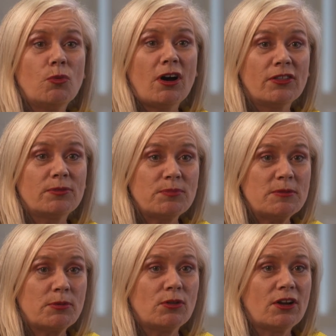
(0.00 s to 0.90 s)
what other
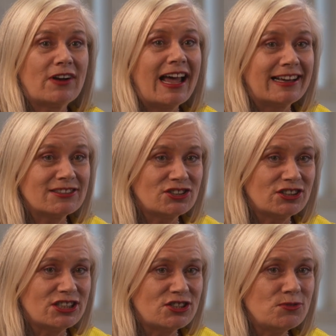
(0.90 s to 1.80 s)
people are
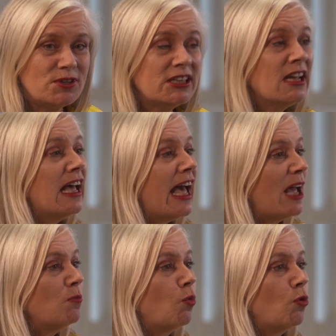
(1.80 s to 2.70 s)
actually doing and